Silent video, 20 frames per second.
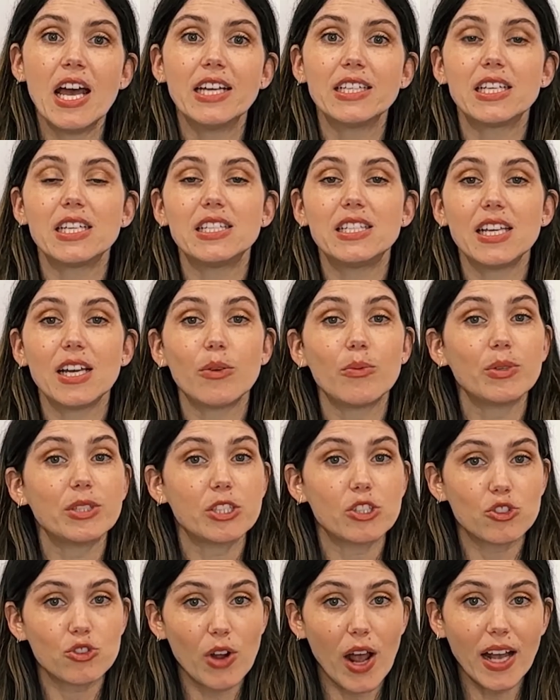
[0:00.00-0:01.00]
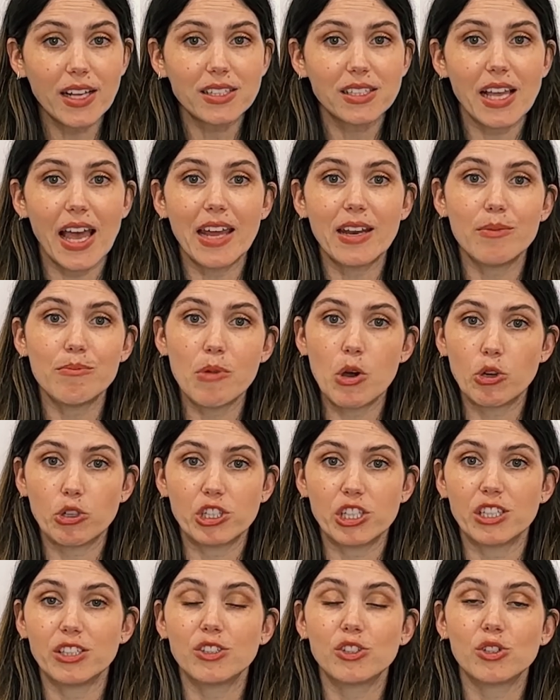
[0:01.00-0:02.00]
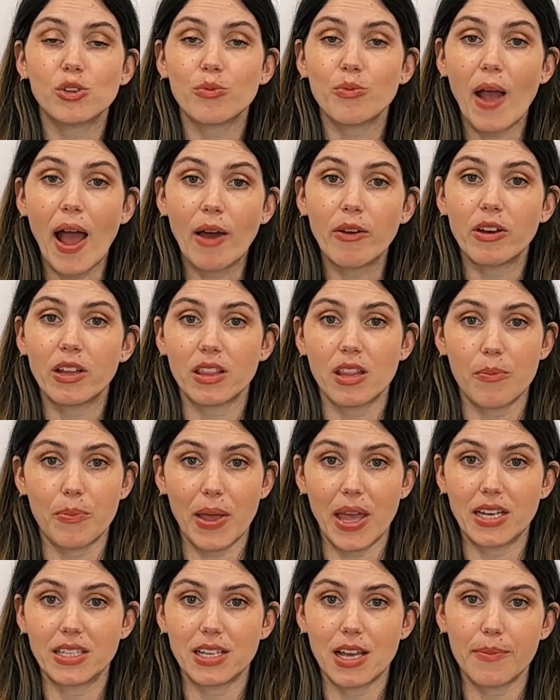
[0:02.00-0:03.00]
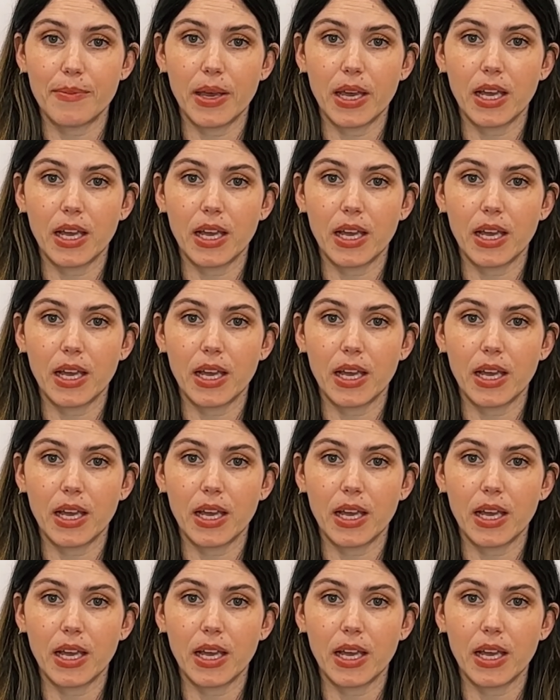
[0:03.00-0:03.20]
to deal with stress and emotions surrounding the pandemic.